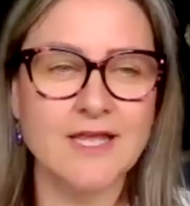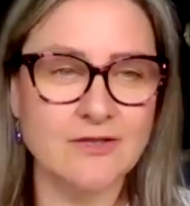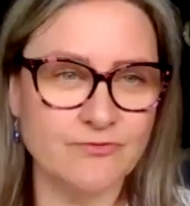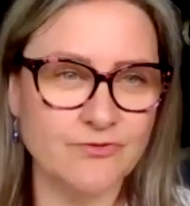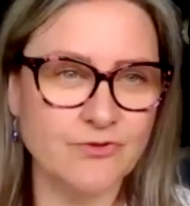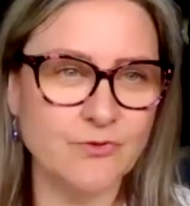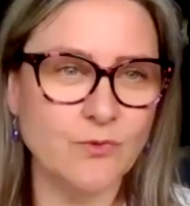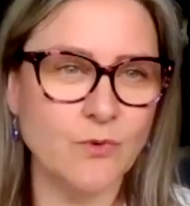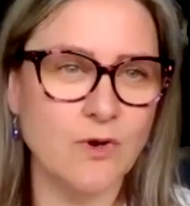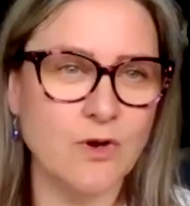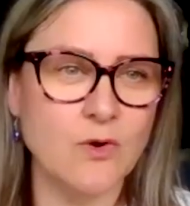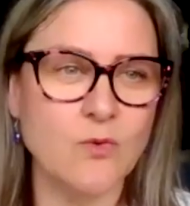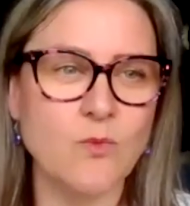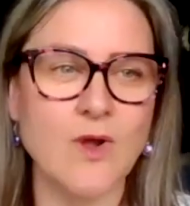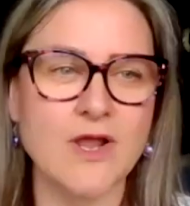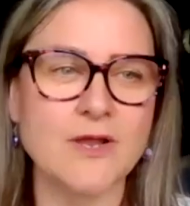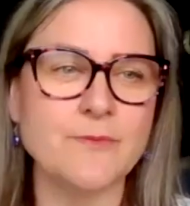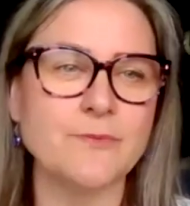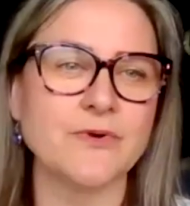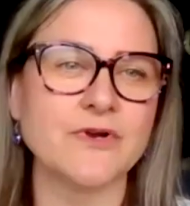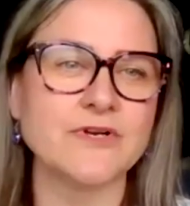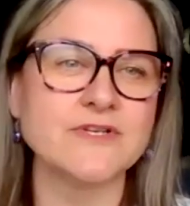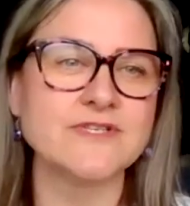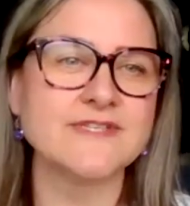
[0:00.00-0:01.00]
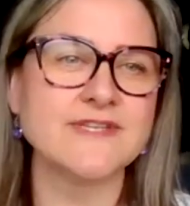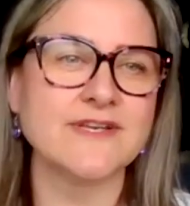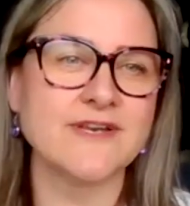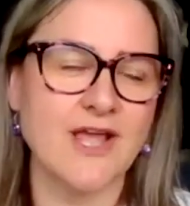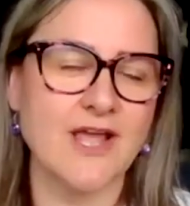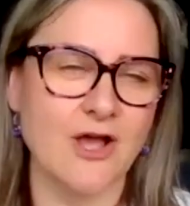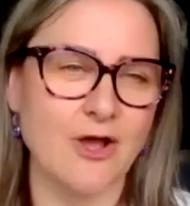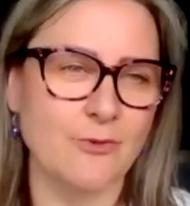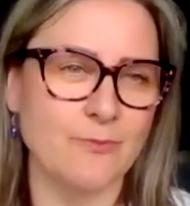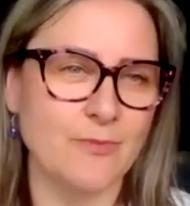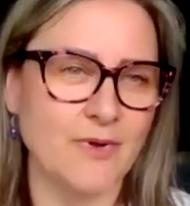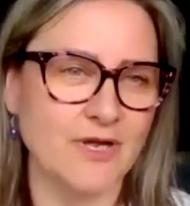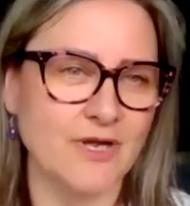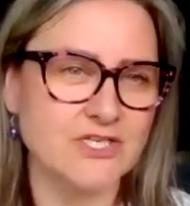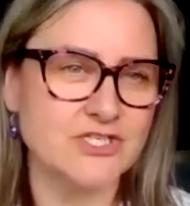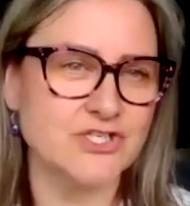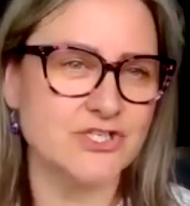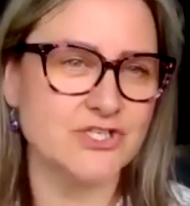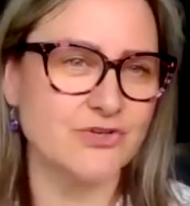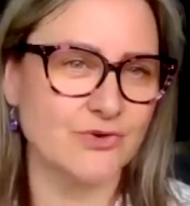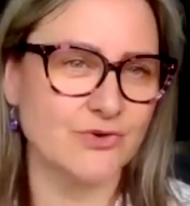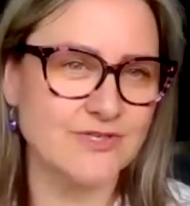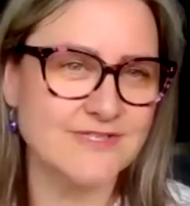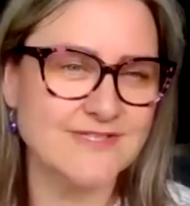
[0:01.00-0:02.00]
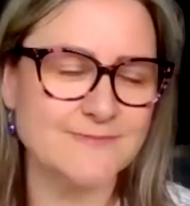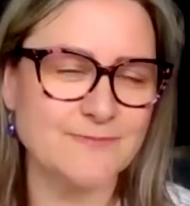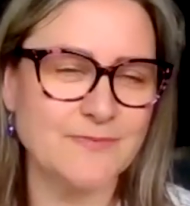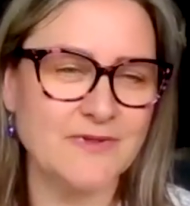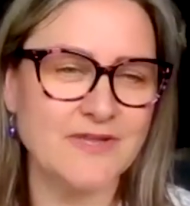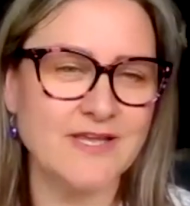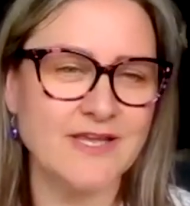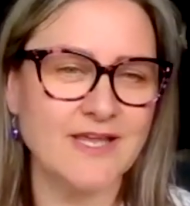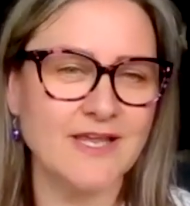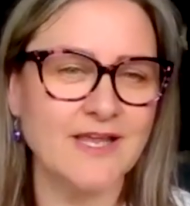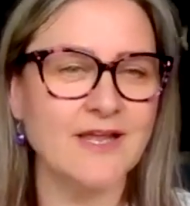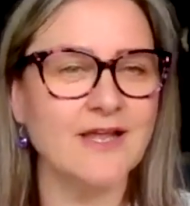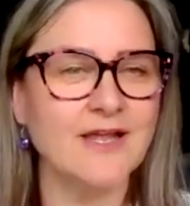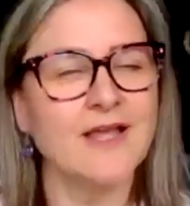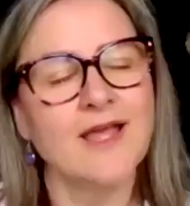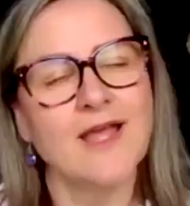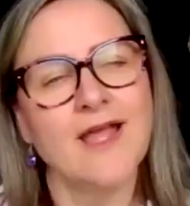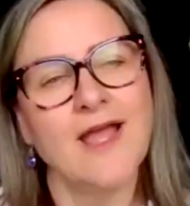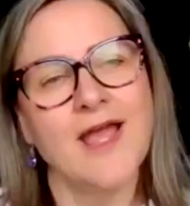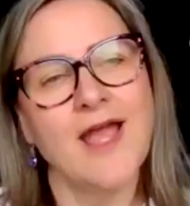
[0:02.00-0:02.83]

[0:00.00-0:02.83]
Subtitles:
If you are a white person, how much you're speaking,